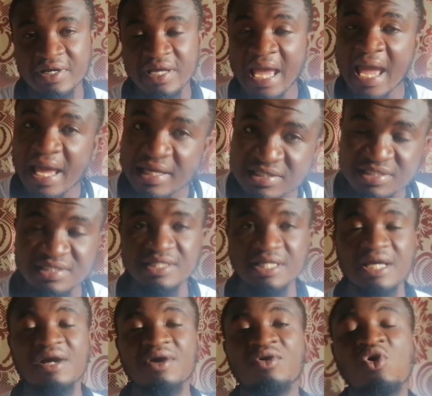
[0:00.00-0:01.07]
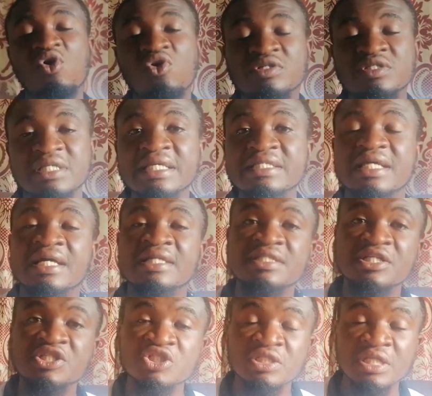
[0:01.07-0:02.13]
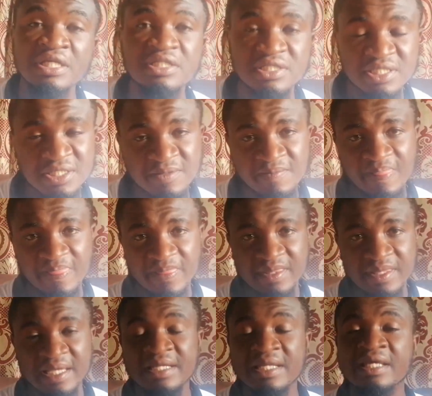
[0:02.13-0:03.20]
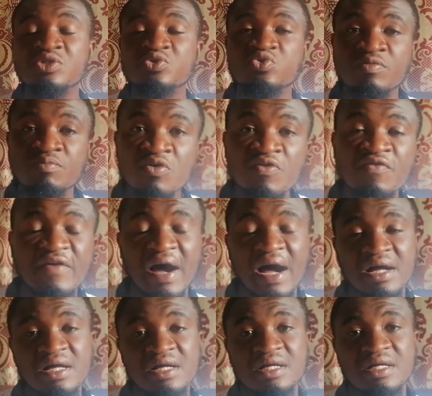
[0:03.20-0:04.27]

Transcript: hence caused his assassination and his removal